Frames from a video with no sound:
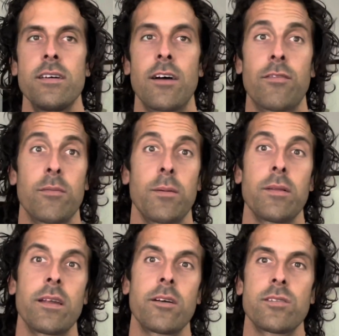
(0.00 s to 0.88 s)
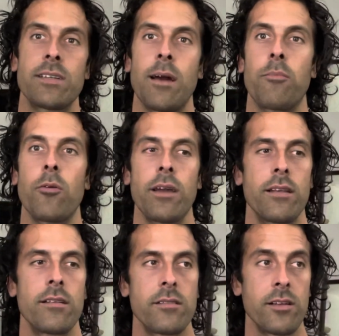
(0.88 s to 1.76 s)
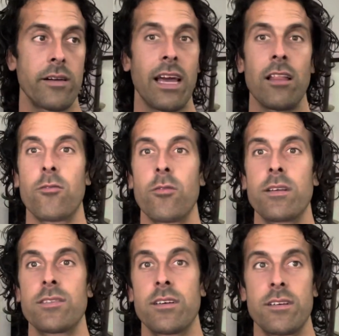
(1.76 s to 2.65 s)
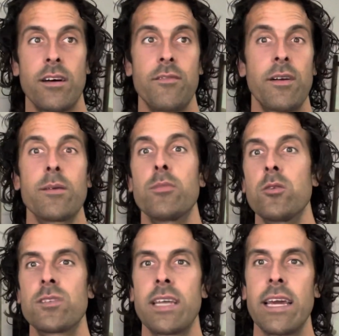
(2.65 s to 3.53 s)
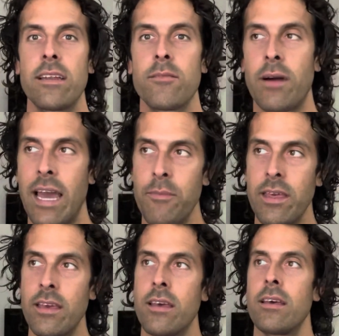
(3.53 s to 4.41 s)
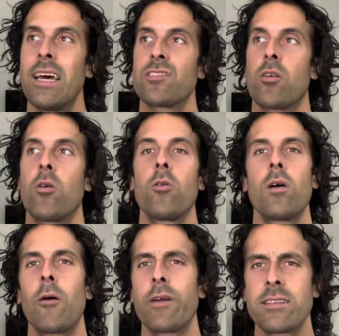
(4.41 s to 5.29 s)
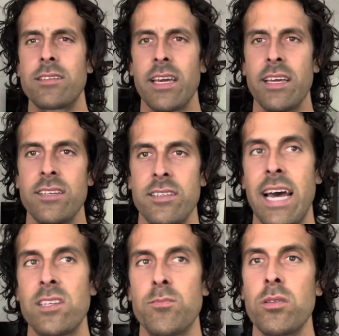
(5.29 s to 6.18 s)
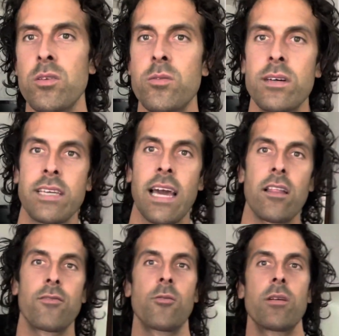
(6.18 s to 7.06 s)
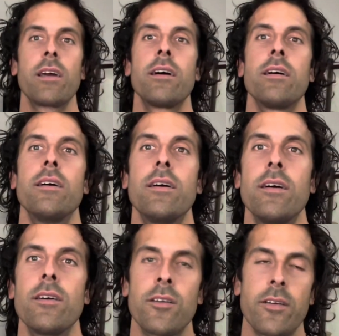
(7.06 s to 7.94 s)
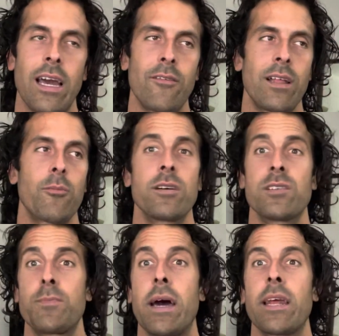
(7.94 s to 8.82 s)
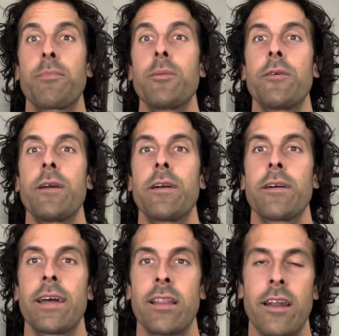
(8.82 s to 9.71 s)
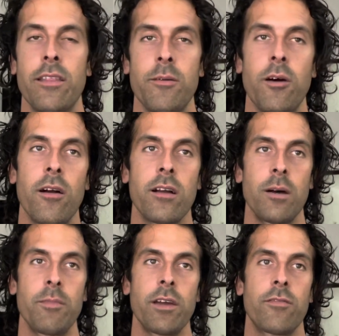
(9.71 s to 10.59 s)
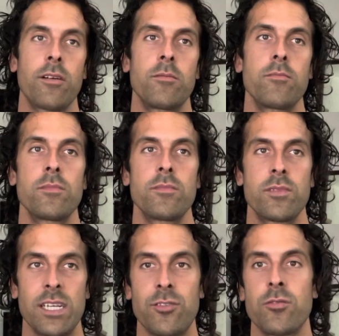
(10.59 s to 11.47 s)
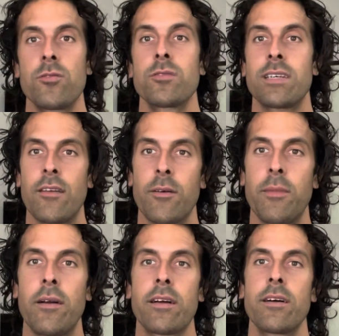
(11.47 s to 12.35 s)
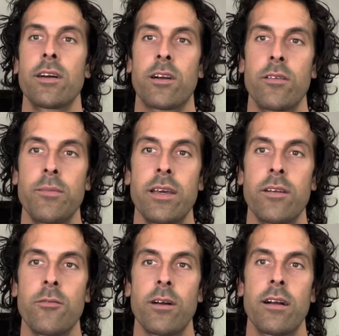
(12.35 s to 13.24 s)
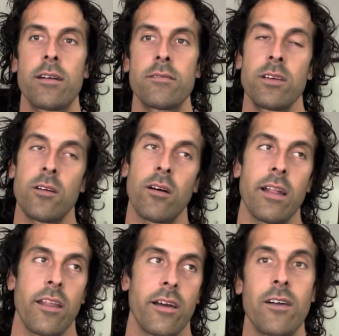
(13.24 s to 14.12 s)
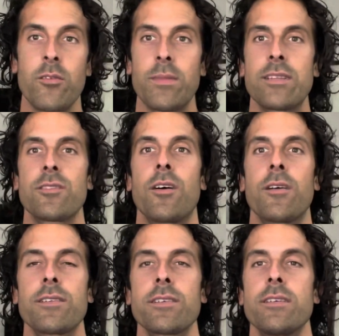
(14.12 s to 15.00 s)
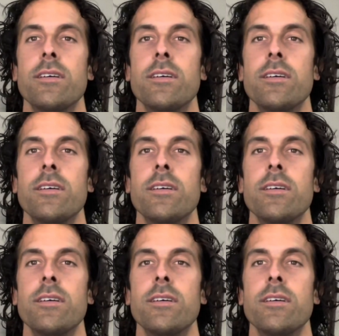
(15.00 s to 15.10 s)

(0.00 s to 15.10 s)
uh, from a political standpoint. You know, California is a, a very blue state. Miami, as a whole, I wouldn't say is as blue as California you know you have a lot more Hispanic people here, and a lot of them are coming from Central South America, the Caribbean, where you know a lot of the governments aren't